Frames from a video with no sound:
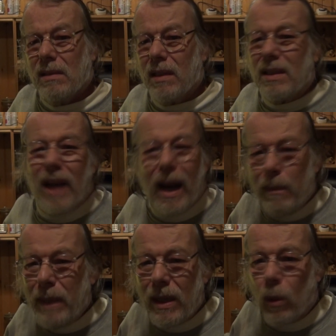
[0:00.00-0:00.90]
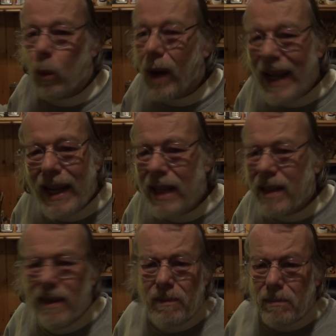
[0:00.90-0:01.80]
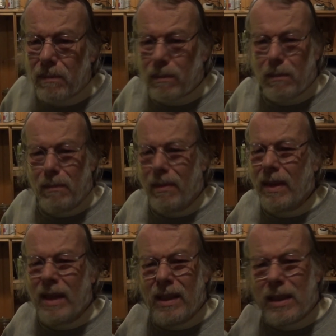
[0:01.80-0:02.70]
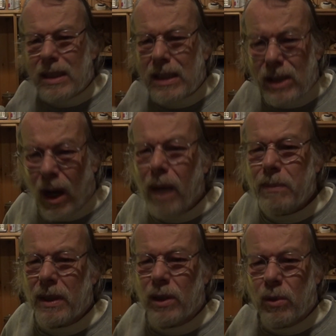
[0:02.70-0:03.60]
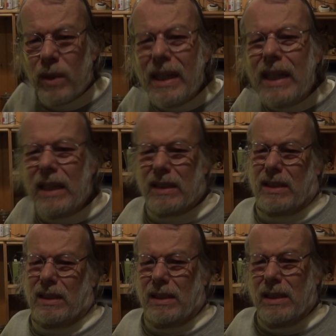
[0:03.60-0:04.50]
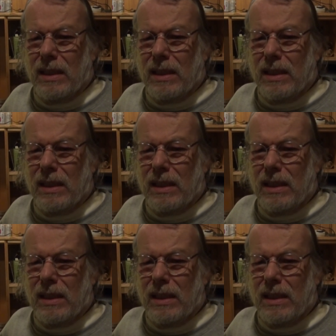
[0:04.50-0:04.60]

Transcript: There's got to be a way to stop the greediest